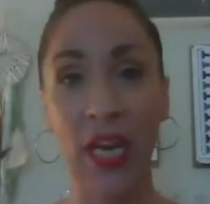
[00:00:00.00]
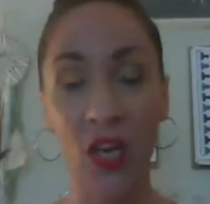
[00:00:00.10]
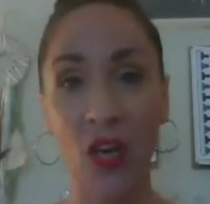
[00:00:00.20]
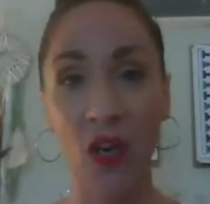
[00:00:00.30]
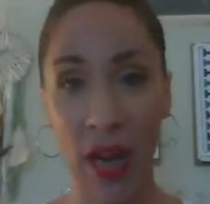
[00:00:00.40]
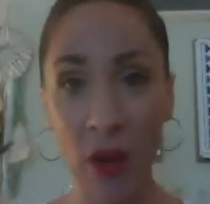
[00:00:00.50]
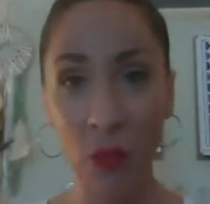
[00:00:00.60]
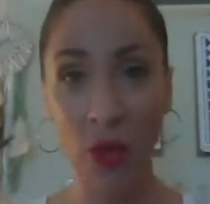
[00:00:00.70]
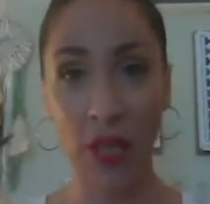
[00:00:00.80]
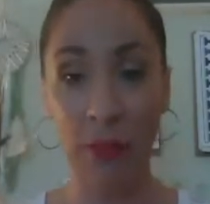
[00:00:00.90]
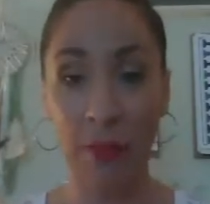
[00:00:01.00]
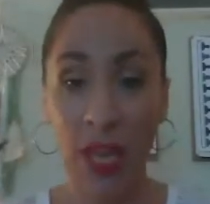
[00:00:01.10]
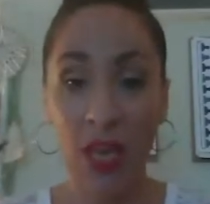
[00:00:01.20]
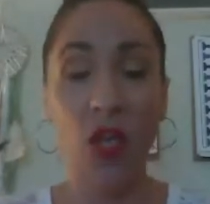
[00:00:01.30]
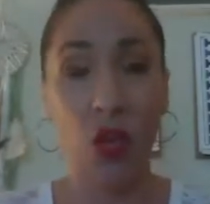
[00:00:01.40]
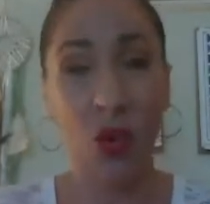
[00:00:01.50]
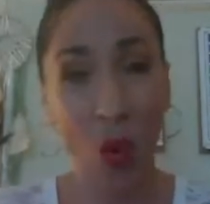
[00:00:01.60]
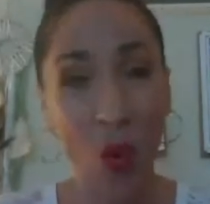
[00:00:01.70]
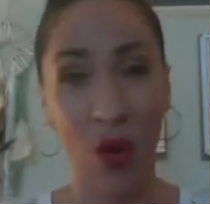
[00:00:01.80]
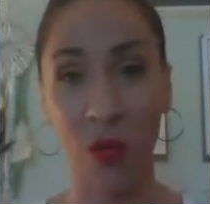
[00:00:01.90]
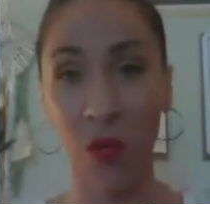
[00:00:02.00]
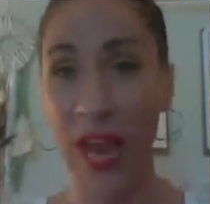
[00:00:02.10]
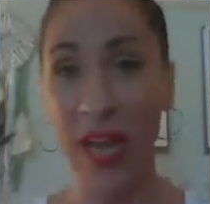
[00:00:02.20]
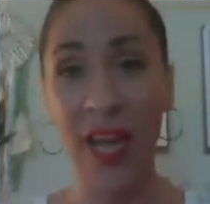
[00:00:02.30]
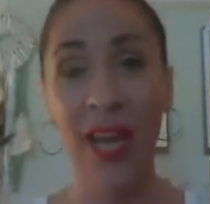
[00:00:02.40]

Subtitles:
in your network and in your core, right?